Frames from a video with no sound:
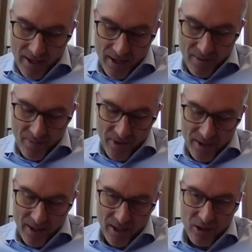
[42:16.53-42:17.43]

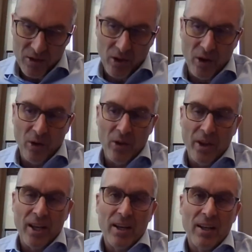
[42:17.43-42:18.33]
I also know
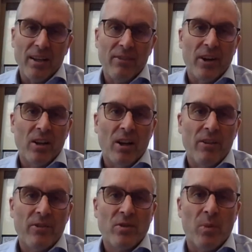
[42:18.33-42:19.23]
that Lee
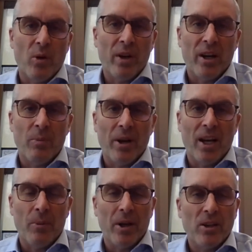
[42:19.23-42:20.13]
Fairclough spoke at our
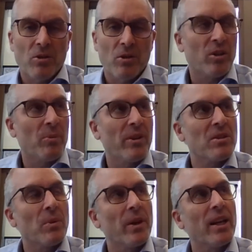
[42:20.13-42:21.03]
pandemic control group
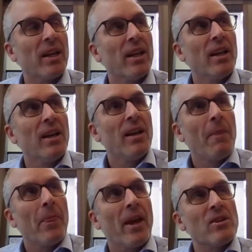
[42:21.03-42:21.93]
this week
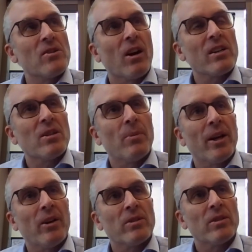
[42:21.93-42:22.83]
and talked
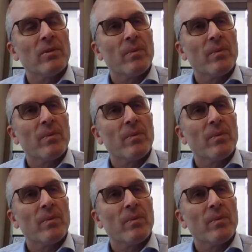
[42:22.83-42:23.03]
about